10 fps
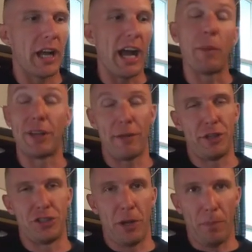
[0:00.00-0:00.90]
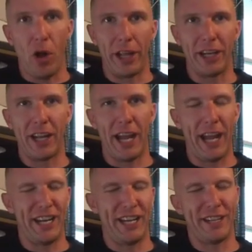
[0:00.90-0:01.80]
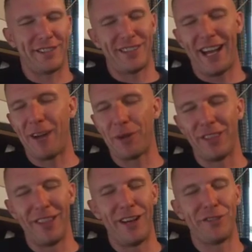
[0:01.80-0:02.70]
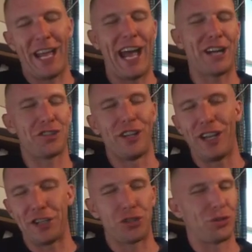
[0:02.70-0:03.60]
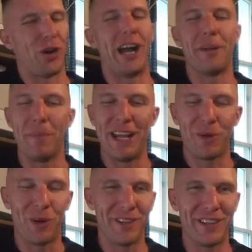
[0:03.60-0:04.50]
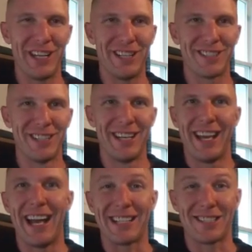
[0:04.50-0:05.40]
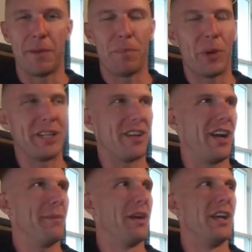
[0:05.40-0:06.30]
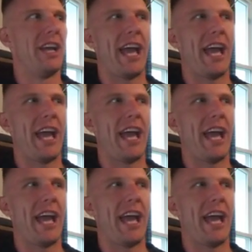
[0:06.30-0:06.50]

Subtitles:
I would definitely jump on it, and I would love to actually like try to make one of these at some point in time.